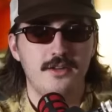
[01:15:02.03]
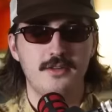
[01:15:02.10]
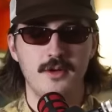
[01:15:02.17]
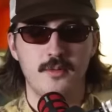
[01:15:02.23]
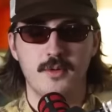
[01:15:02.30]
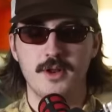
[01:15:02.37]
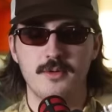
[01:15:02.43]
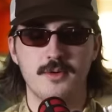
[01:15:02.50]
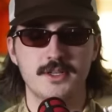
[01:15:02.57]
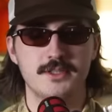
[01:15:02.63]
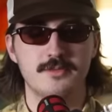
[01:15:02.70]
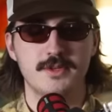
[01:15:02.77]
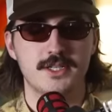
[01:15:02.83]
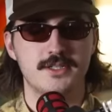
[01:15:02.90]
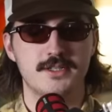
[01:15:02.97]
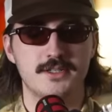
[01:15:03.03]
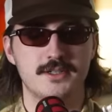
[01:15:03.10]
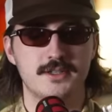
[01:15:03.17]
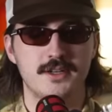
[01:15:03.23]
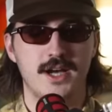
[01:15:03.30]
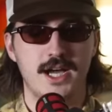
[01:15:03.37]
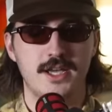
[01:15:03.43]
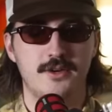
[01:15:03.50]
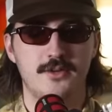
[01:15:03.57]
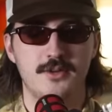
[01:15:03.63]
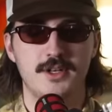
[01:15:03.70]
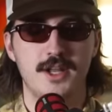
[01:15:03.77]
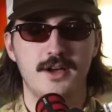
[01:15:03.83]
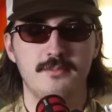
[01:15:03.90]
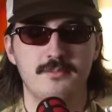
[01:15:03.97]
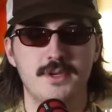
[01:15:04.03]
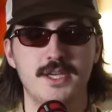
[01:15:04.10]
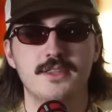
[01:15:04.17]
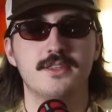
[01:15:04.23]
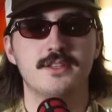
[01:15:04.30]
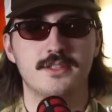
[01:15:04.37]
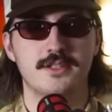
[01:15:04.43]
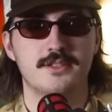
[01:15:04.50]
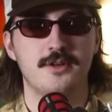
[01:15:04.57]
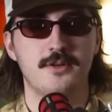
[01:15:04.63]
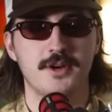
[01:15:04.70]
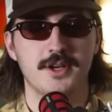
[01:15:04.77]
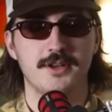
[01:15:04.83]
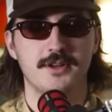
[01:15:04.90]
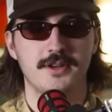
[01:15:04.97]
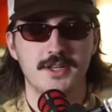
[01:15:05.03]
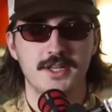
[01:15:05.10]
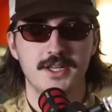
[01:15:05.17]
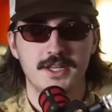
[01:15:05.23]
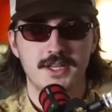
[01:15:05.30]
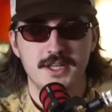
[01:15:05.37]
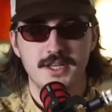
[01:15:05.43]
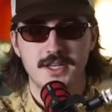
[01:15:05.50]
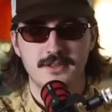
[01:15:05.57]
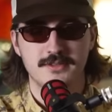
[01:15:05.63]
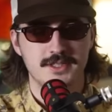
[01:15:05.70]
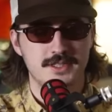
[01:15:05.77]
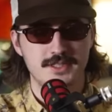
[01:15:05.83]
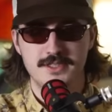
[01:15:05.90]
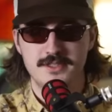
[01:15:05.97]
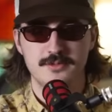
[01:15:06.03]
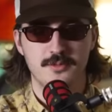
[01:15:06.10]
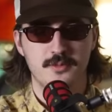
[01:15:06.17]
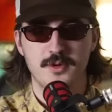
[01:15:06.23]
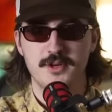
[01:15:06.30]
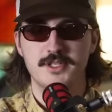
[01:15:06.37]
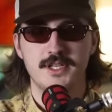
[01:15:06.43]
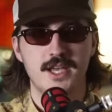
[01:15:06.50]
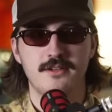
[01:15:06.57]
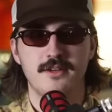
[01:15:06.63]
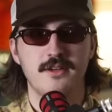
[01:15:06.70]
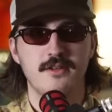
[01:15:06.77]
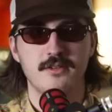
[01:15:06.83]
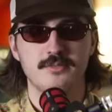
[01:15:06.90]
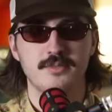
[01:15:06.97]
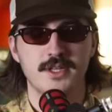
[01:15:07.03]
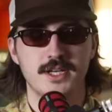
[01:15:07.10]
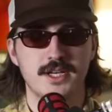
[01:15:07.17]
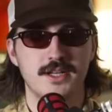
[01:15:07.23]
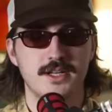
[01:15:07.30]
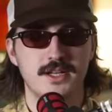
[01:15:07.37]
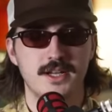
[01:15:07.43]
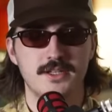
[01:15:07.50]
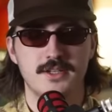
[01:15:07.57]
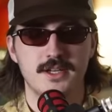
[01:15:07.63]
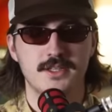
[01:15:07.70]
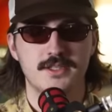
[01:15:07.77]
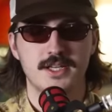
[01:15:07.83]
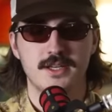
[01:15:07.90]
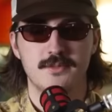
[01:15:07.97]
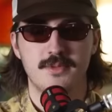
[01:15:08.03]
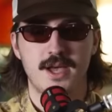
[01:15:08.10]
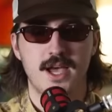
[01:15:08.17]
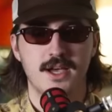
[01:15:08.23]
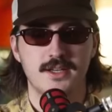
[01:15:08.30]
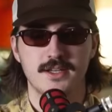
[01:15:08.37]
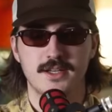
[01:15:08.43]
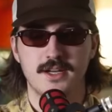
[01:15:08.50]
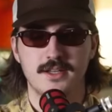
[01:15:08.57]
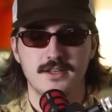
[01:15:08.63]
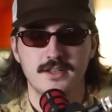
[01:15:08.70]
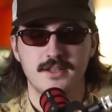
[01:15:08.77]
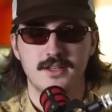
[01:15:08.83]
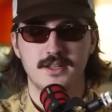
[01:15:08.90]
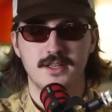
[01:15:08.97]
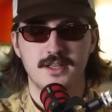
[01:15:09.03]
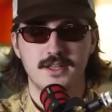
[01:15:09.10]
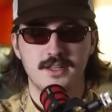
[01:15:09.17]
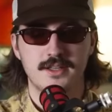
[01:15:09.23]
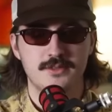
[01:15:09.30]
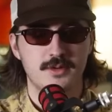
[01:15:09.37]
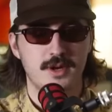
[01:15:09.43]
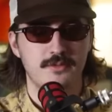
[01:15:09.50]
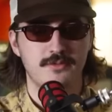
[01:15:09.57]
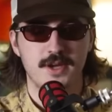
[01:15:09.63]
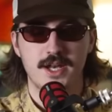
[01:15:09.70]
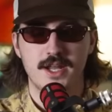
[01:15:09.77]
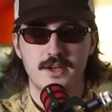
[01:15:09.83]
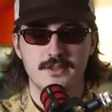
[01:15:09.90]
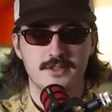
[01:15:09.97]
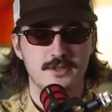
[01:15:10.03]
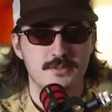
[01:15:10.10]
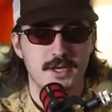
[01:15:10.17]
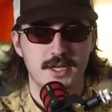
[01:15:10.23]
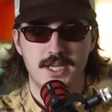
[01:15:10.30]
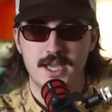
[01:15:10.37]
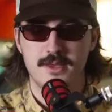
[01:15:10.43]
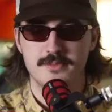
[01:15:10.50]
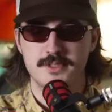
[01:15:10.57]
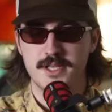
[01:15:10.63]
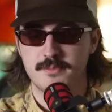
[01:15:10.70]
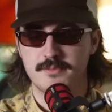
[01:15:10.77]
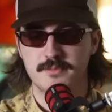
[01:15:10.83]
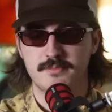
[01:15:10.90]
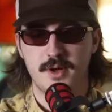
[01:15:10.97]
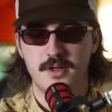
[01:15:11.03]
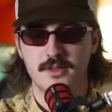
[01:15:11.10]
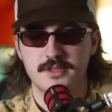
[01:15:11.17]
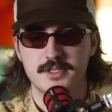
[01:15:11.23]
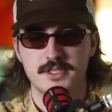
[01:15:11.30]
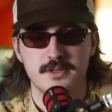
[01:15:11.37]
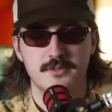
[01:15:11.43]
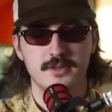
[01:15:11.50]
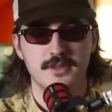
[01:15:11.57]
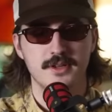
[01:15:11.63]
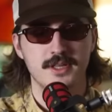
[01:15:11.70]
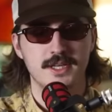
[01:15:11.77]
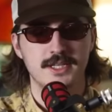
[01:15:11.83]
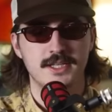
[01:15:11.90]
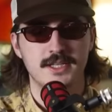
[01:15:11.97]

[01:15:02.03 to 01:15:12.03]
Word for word: what it was, but I just I could not beat the tutorial. I was like, this is the worst game I ever played. And I tried to take it back and gotten. It's when I found out too about GameStop's policy where they're like,